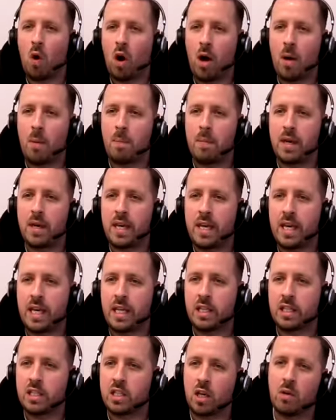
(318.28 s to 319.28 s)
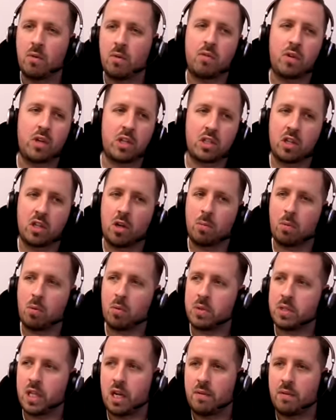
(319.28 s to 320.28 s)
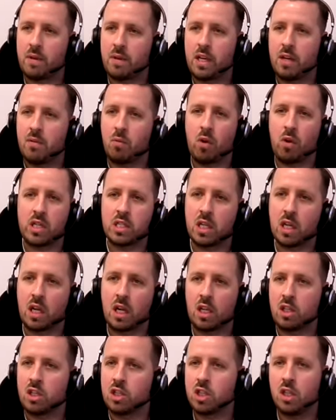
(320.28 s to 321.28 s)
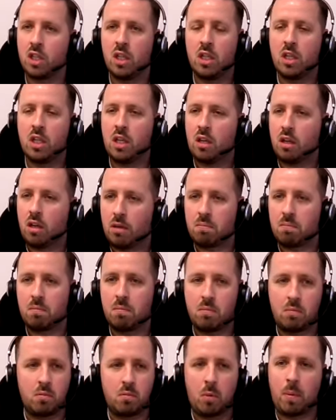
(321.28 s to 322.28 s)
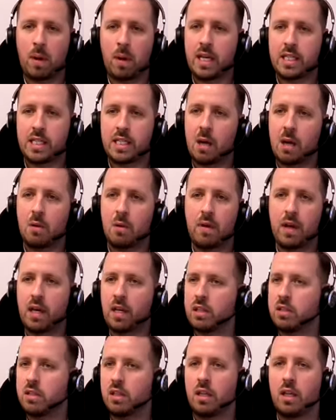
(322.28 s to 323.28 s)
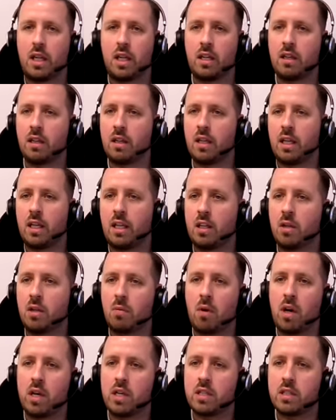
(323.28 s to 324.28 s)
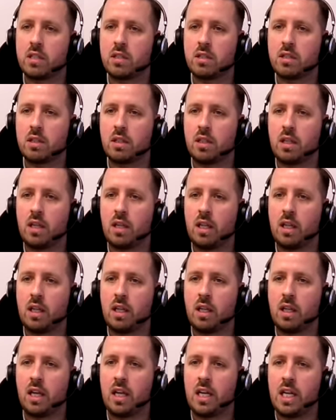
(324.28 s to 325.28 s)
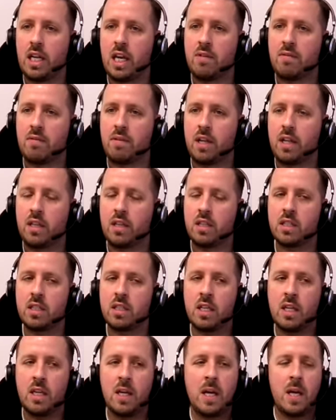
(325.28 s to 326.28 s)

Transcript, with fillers: what I'm eating. So, for example, instead of eating rice at lunch, I replace that with eggs and then eat the rice in, in the evenings.